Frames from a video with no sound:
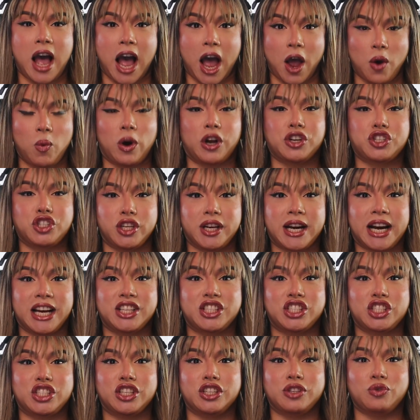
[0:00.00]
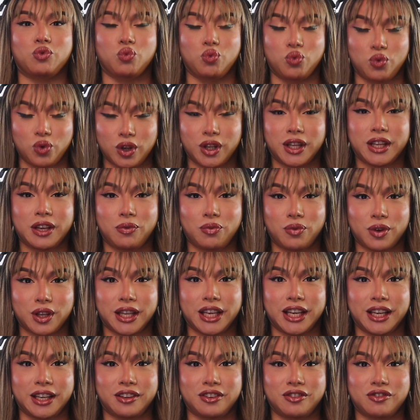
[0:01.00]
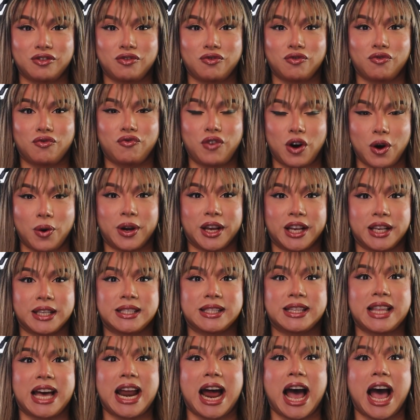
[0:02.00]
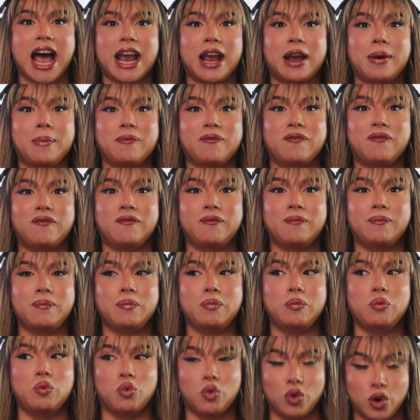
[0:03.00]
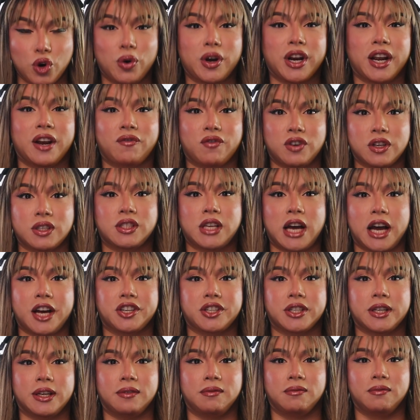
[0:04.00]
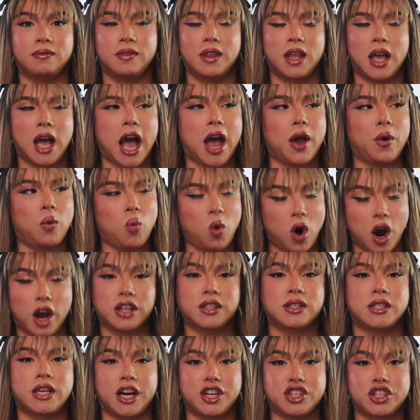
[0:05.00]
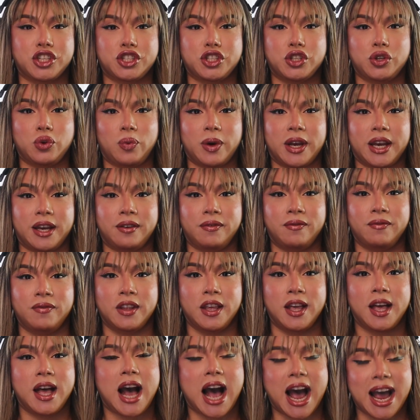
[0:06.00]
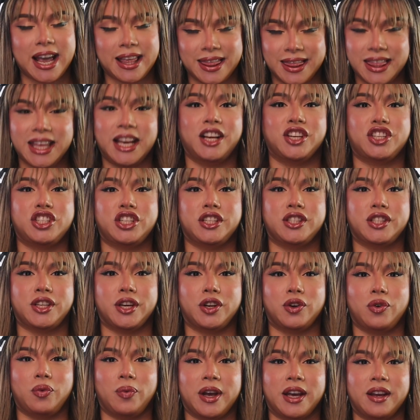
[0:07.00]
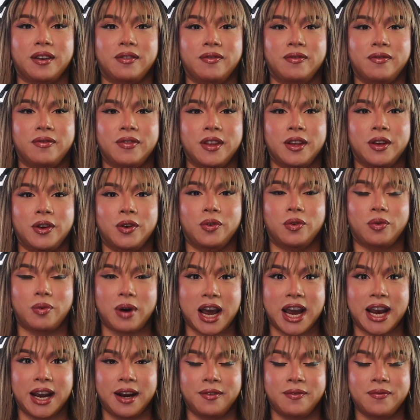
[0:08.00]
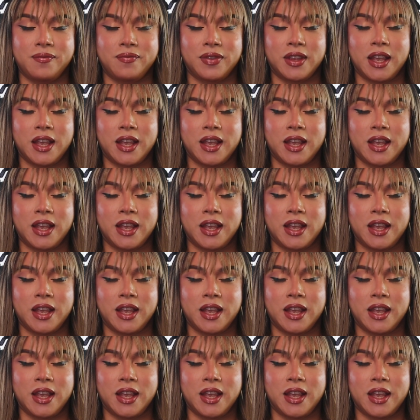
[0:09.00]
I want you guys to really, really focus that I am rooting for Sasha. I want Sasha to win. I think she's going to win, right?